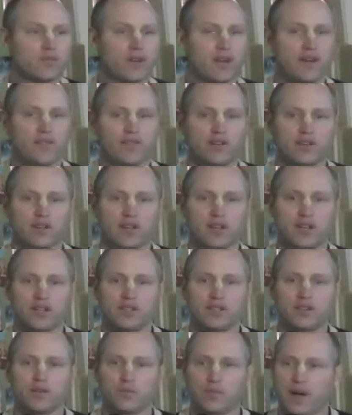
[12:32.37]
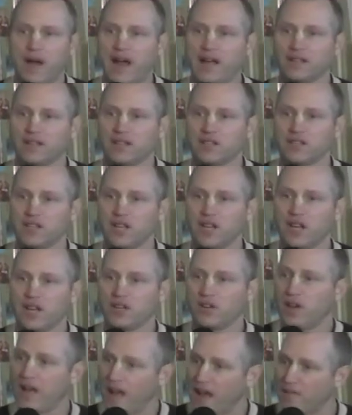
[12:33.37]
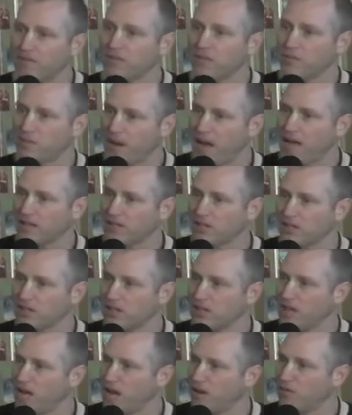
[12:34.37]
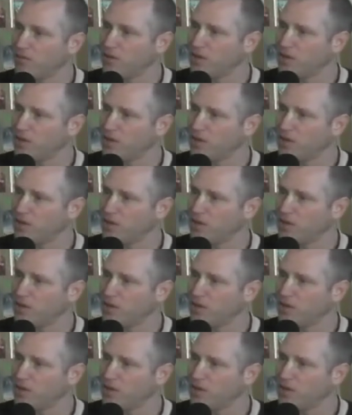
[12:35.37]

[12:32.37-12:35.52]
Whatever you're going to do, practice it, and you have to practice a lot.